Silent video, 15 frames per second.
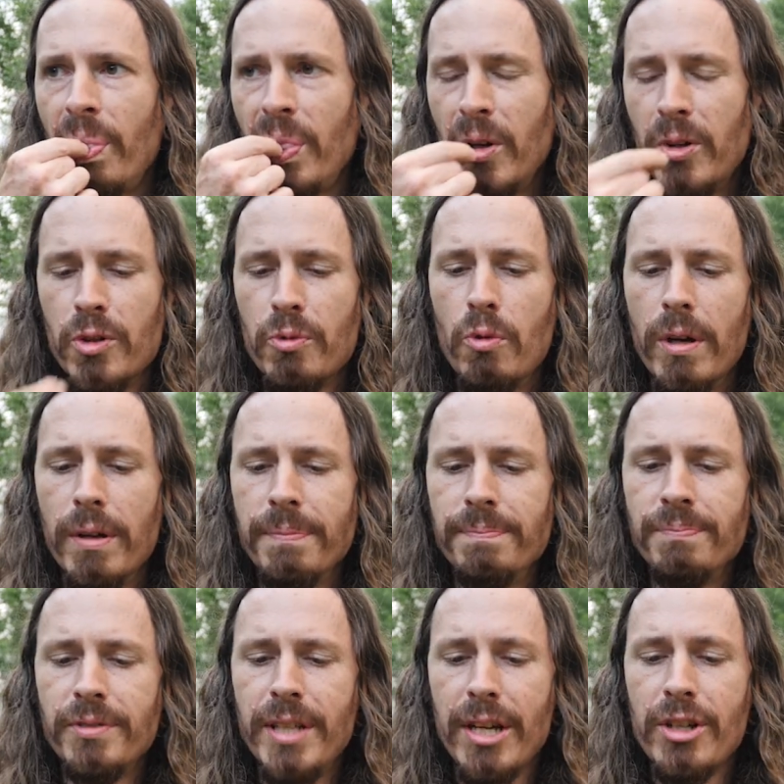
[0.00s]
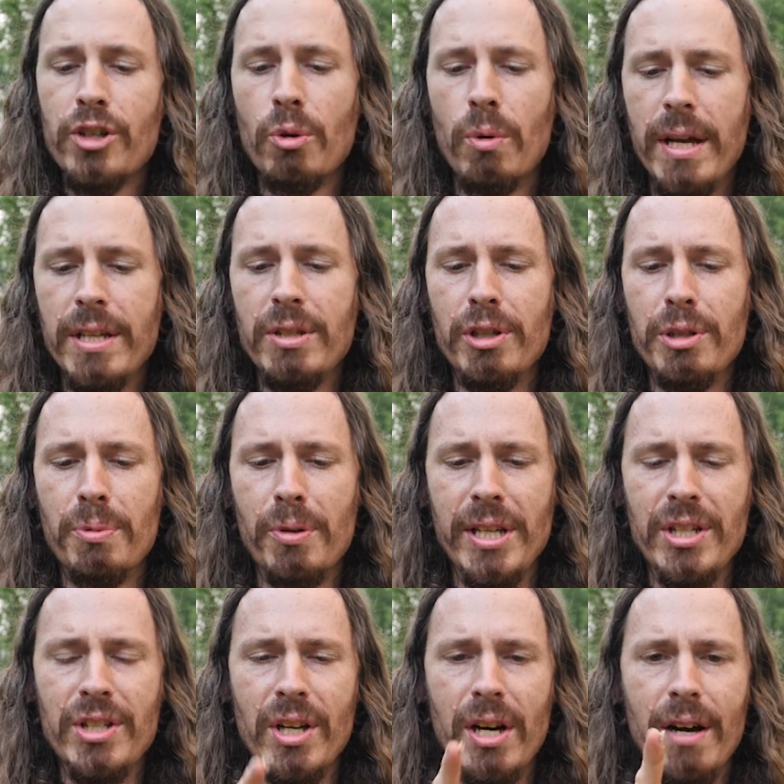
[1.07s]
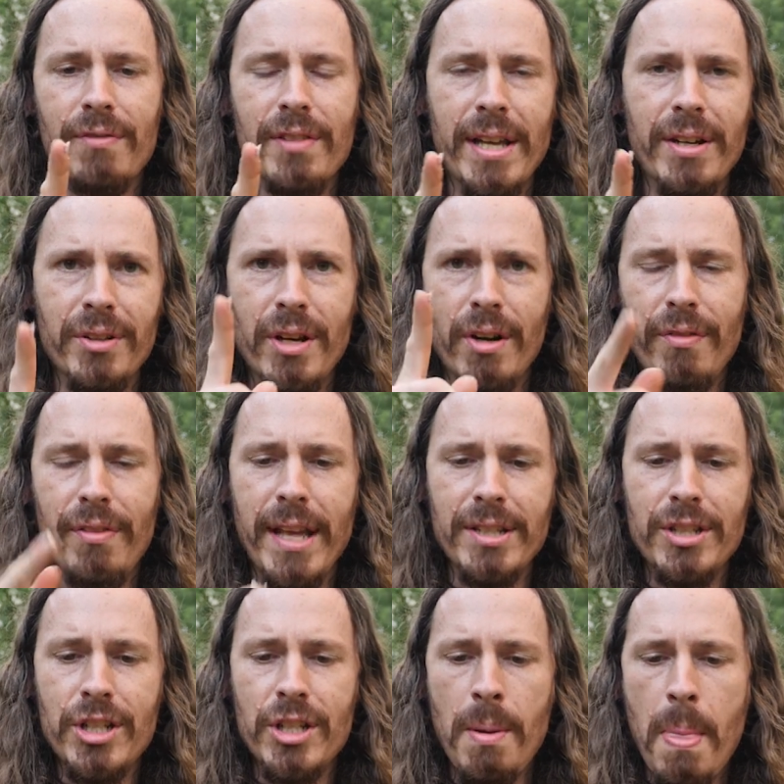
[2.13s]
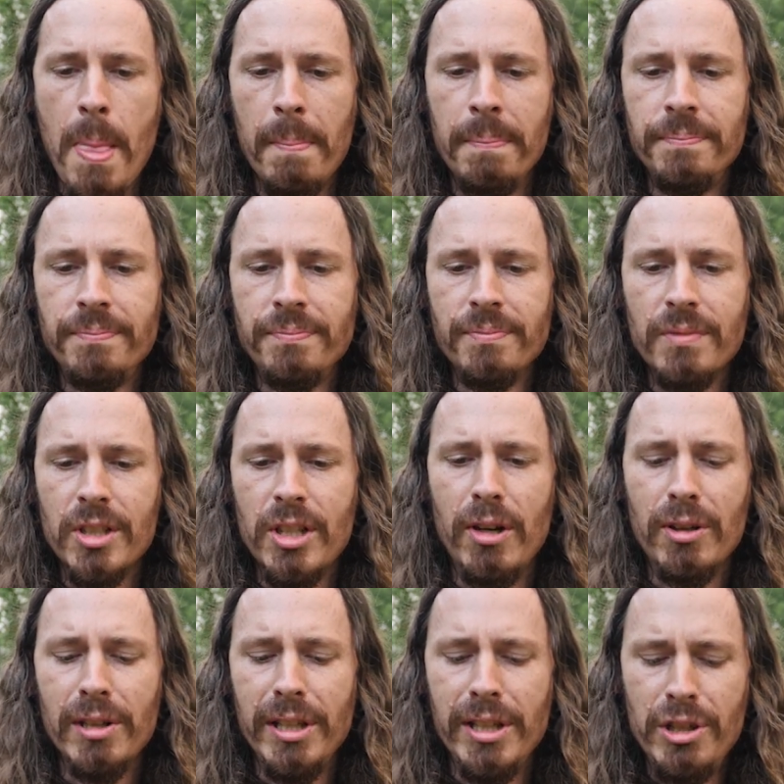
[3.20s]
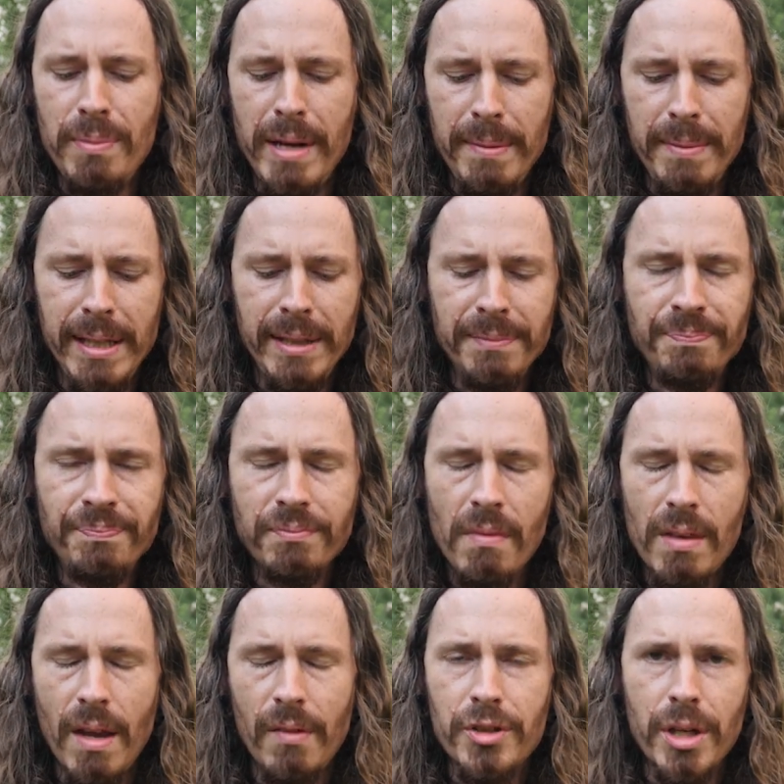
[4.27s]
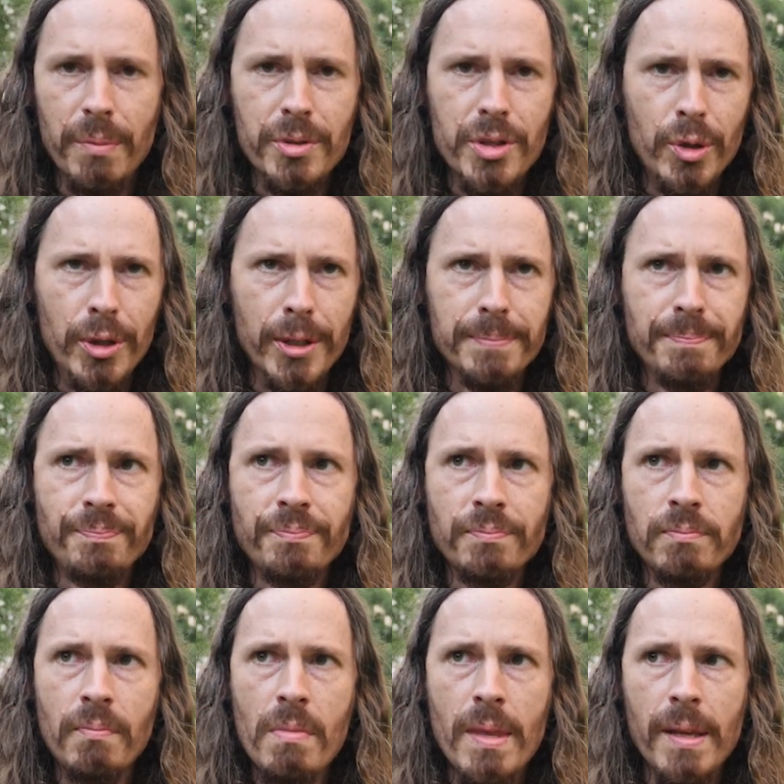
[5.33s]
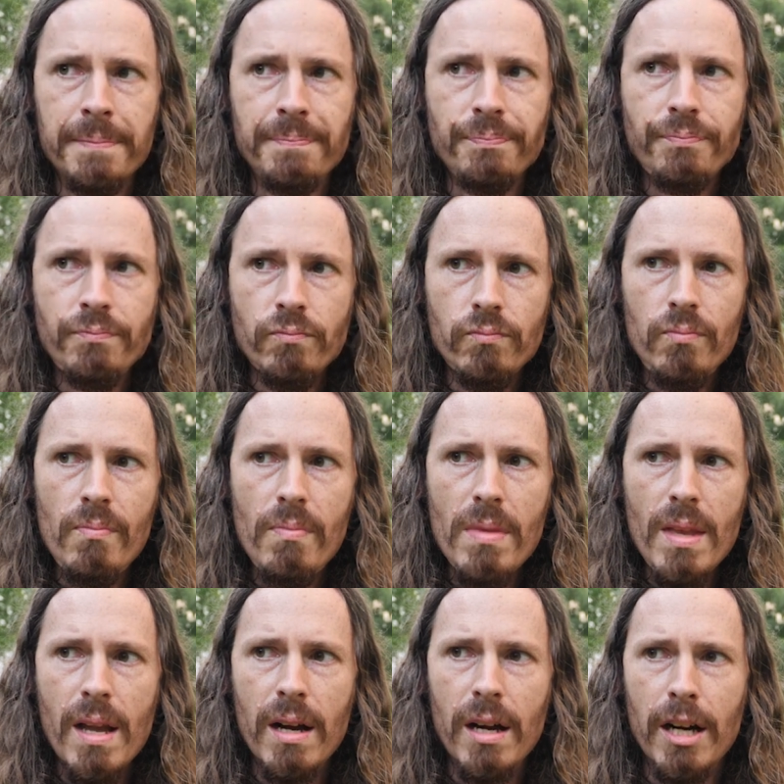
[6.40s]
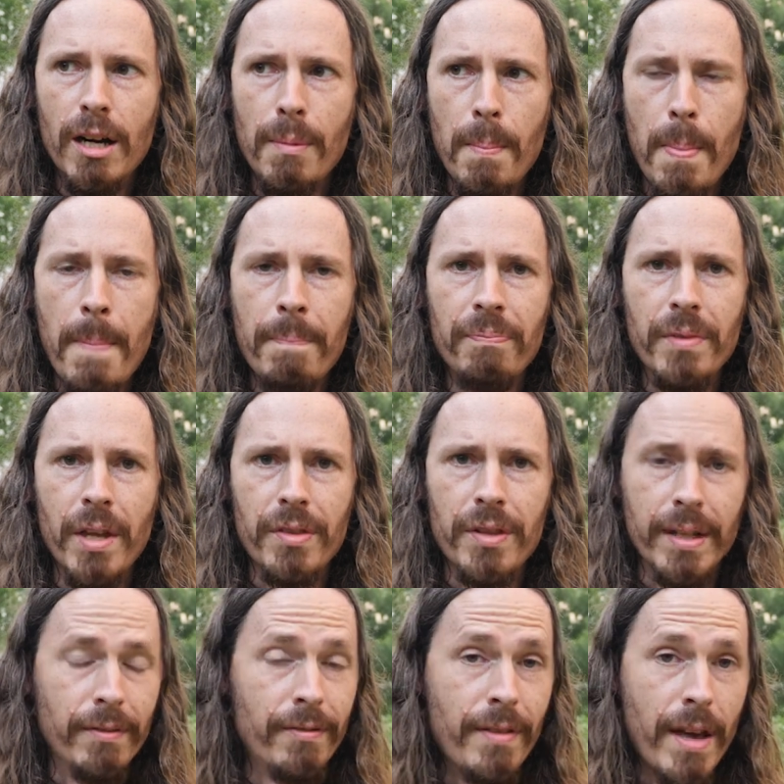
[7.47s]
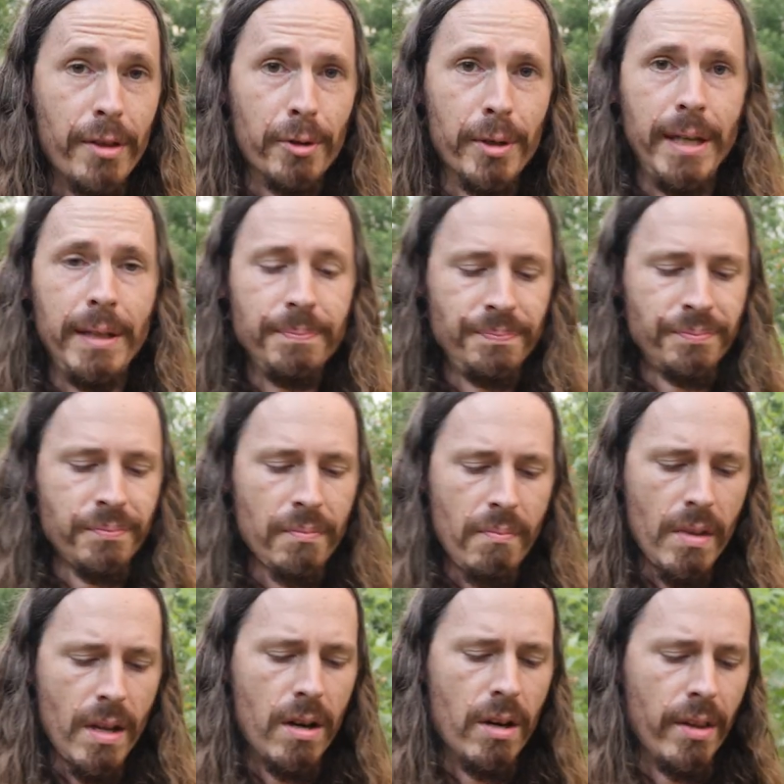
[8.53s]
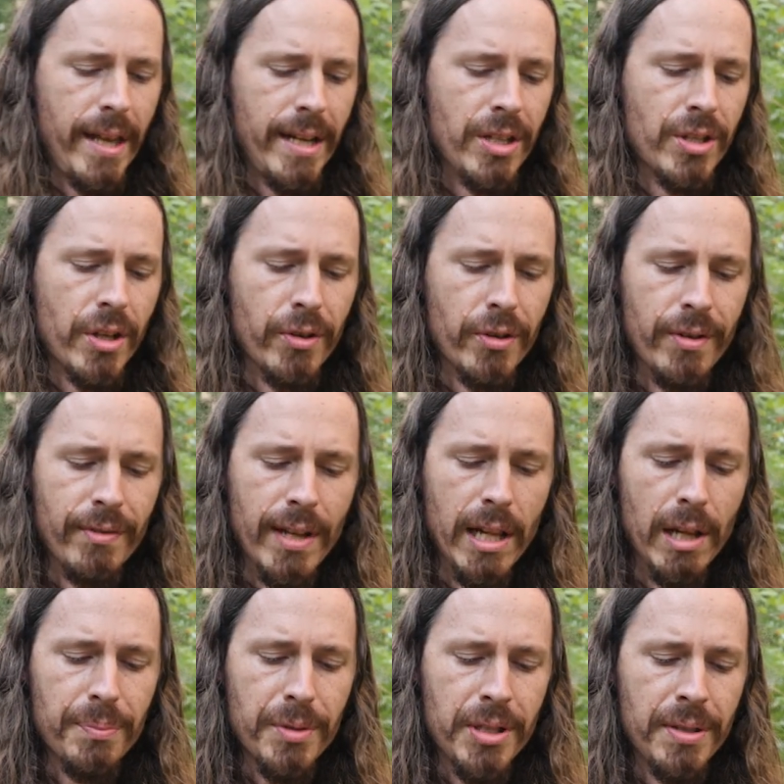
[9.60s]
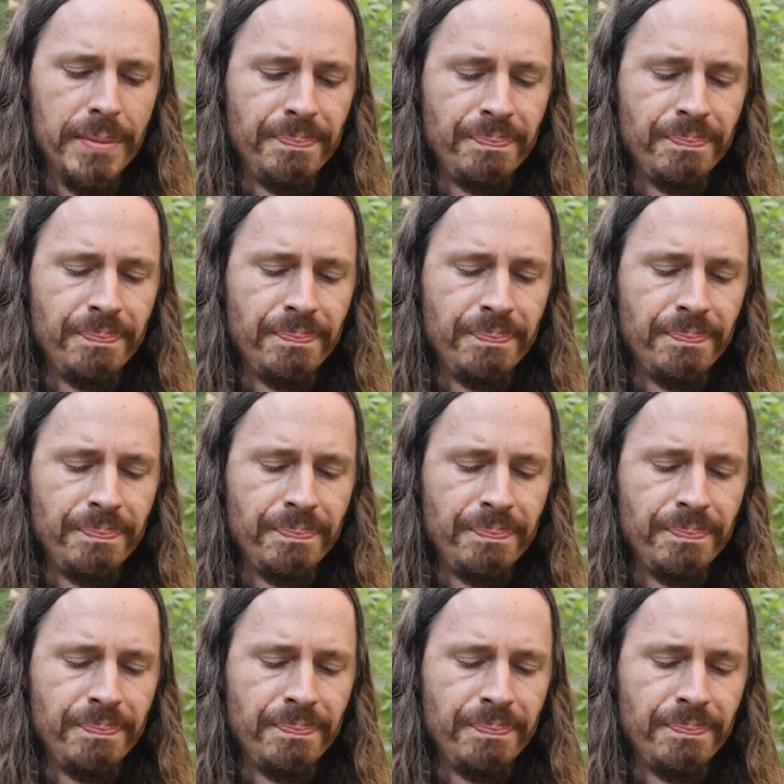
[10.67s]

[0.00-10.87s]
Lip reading: There's one, texture-wise, it was pretty soft. I don't know if that's cartilage maybe of some sort. Nothing feathery. All that is underdeveloped.